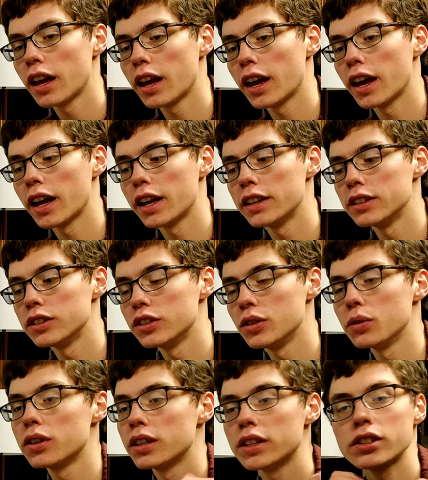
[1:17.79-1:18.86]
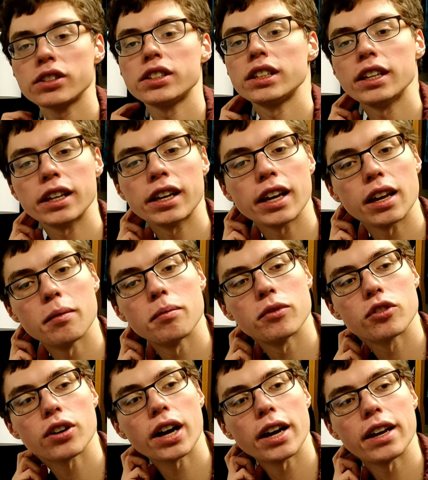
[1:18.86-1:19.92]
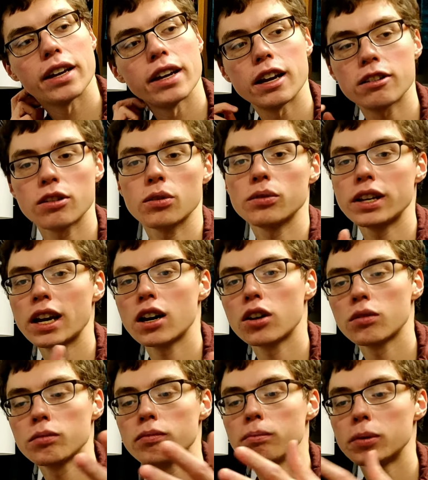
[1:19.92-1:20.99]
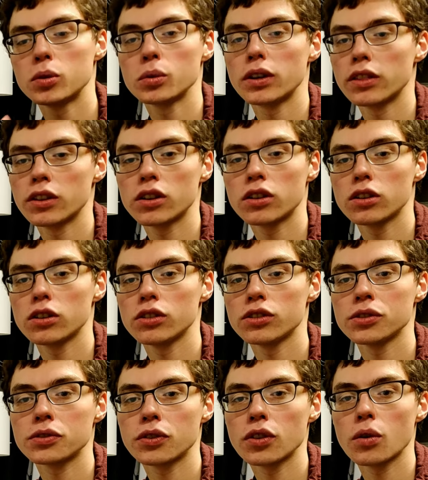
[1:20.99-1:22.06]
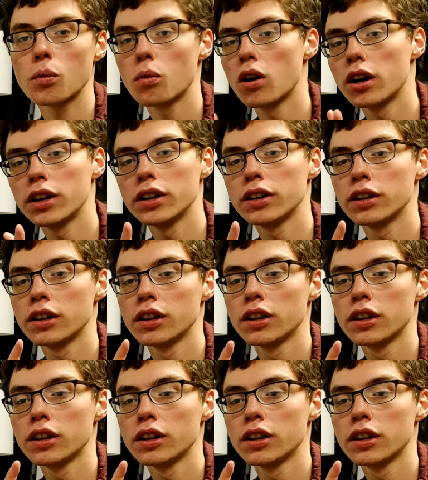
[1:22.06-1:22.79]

and you get to see him try and narrow down between the girls for the one